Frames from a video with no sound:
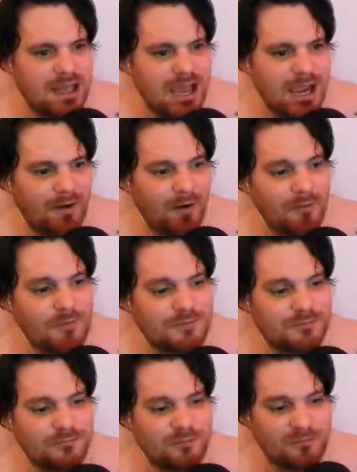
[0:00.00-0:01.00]
And I was
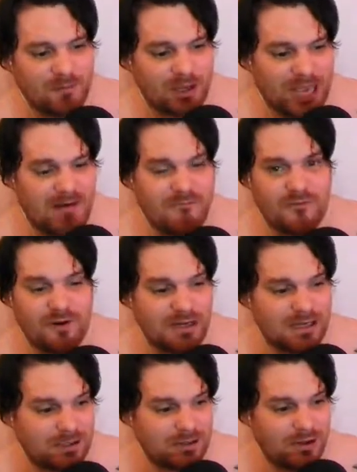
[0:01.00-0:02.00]
like, getting
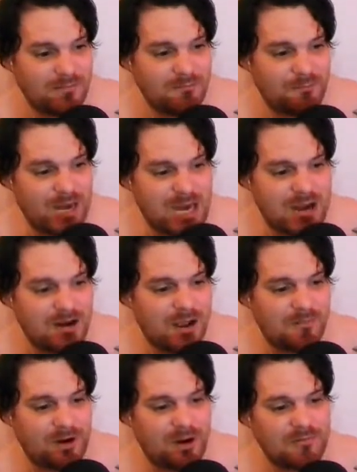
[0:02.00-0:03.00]
really, like, beaten
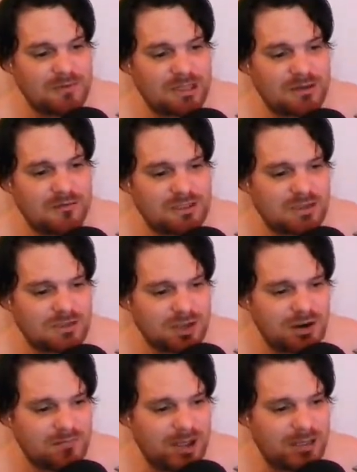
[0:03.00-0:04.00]
up, and I was losing
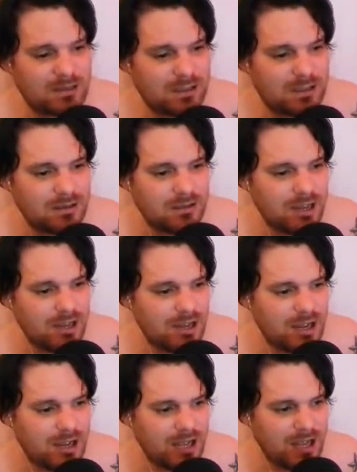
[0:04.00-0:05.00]
so badly.
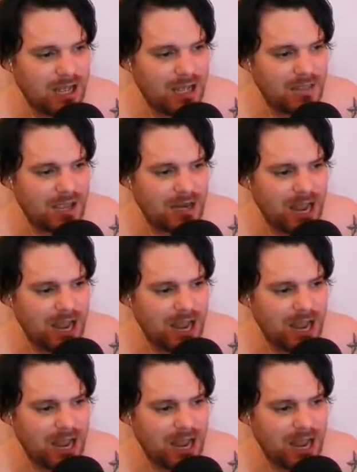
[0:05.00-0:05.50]
And then